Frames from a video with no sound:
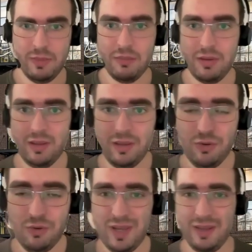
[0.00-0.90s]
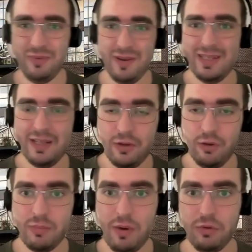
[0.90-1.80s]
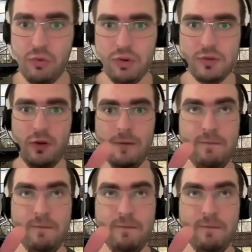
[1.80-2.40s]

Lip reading: Maybe you have heard about Oslo.